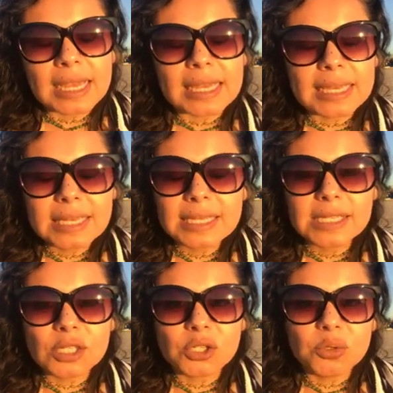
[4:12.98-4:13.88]

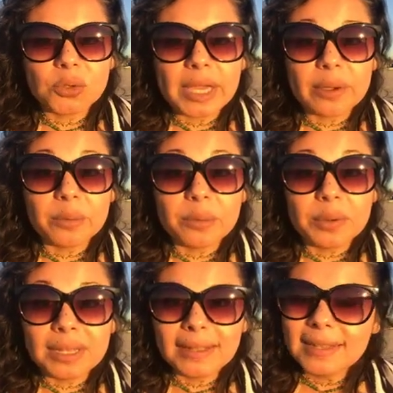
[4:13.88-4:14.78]
is to get
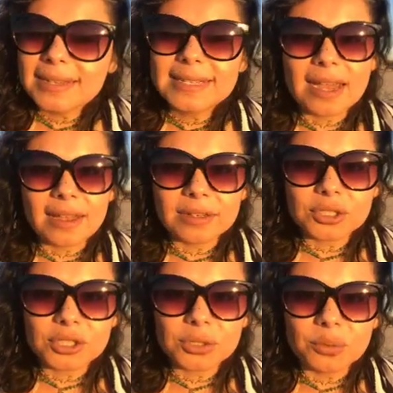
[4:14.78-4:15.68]
really in
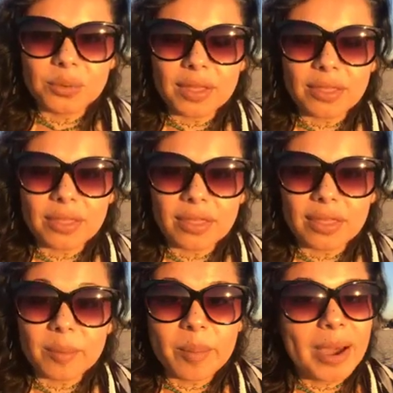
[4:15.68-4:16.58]
touch
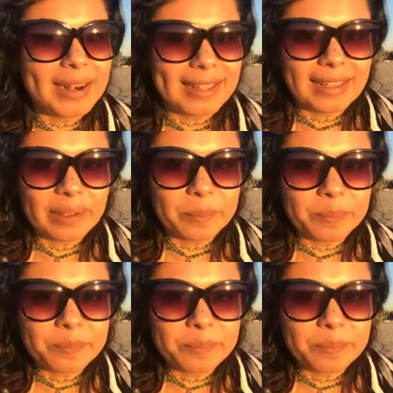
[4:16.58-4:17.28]
with the body